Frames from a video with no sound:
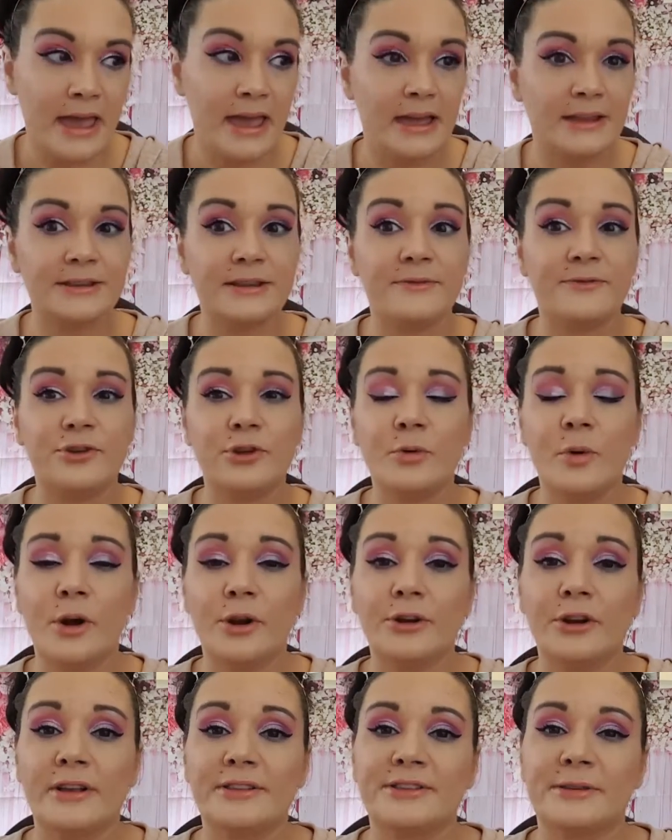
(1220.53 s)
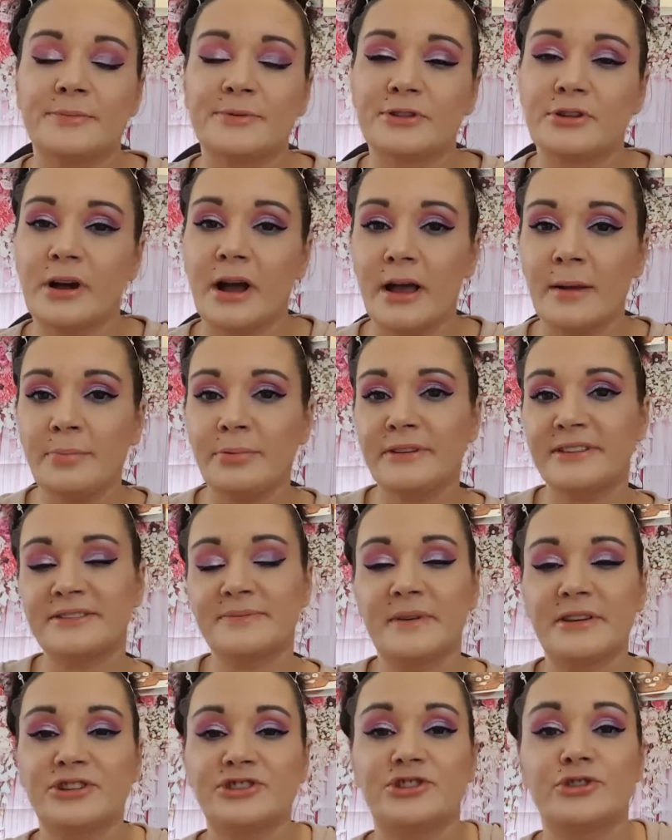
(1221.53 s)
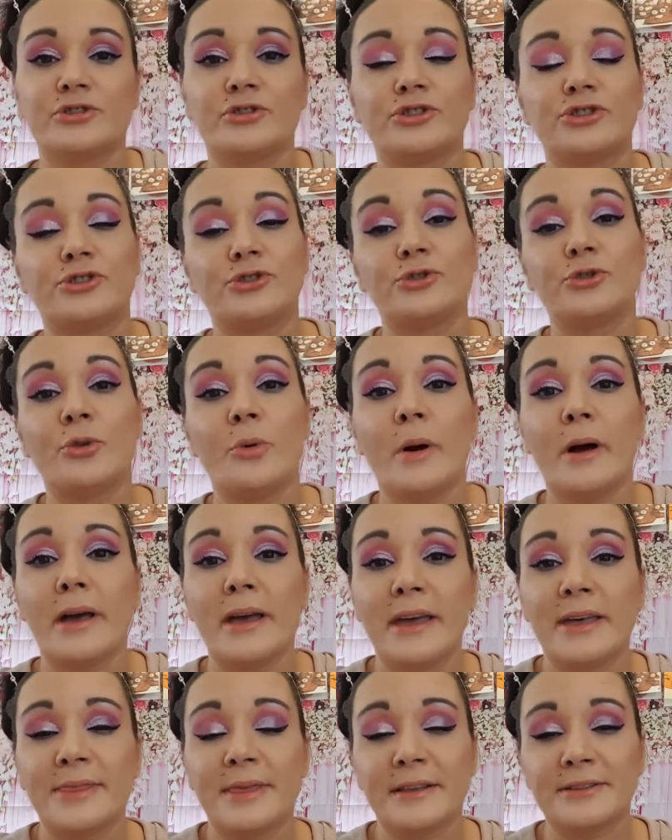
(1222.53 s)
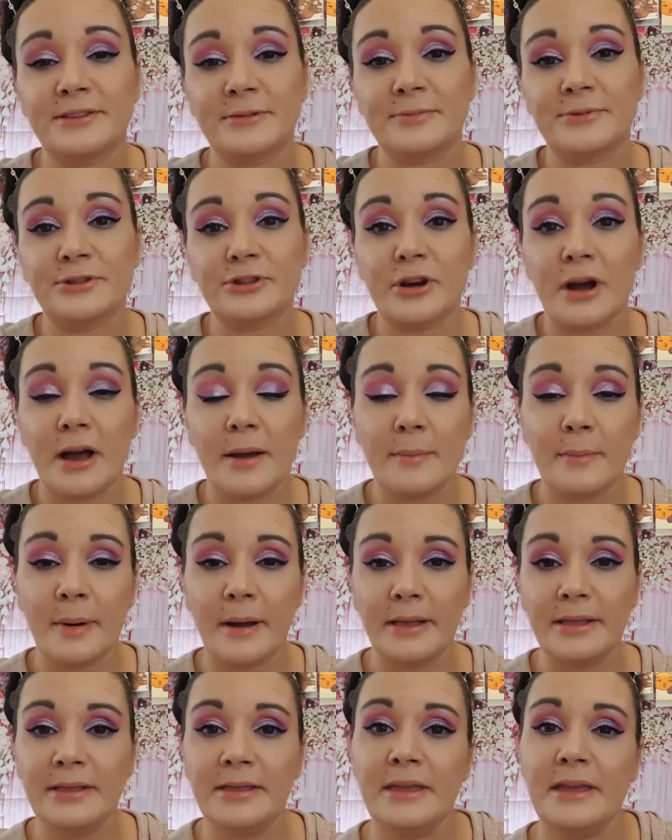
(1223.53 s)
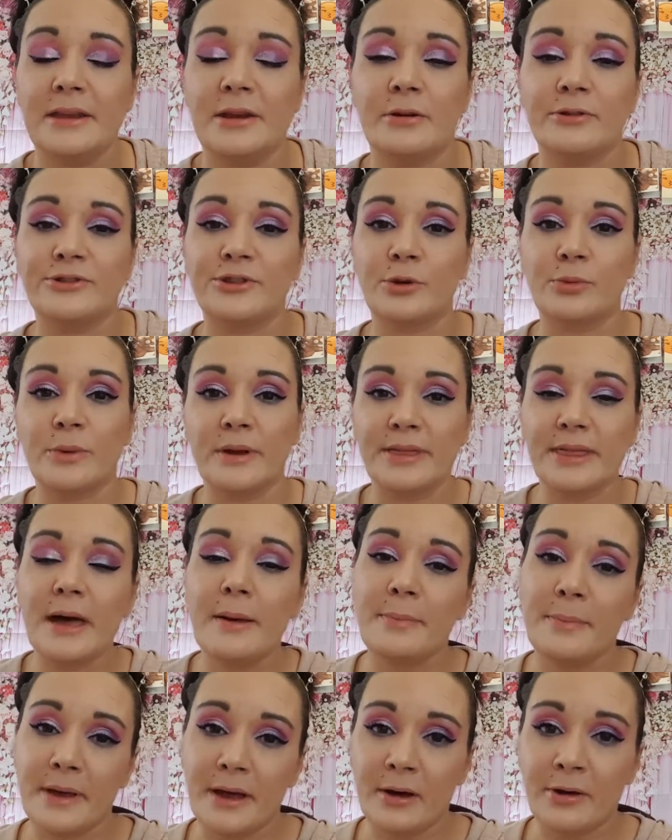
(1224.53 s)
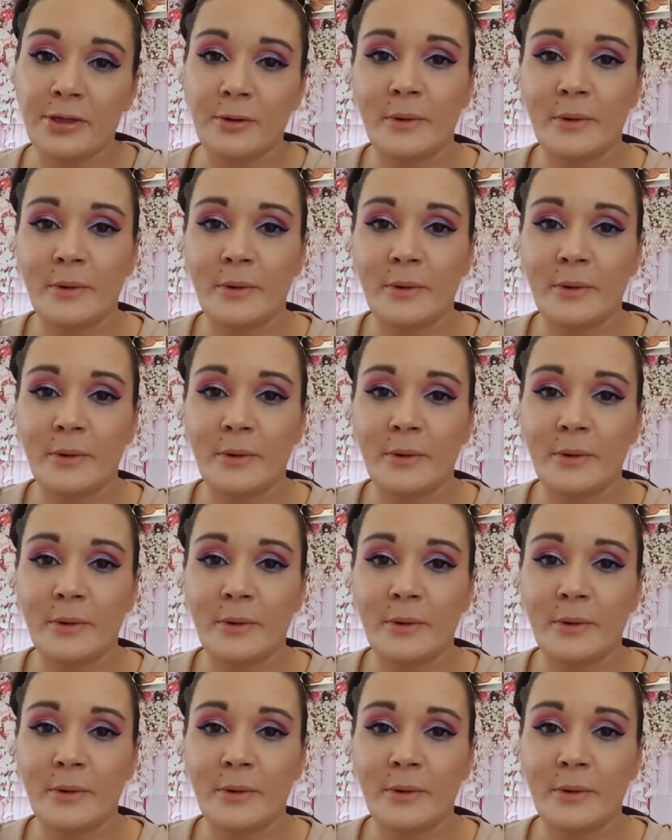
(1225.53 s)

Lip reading: and if you are not subscribed, please make sure to hit that subscribe button and also ring that bell.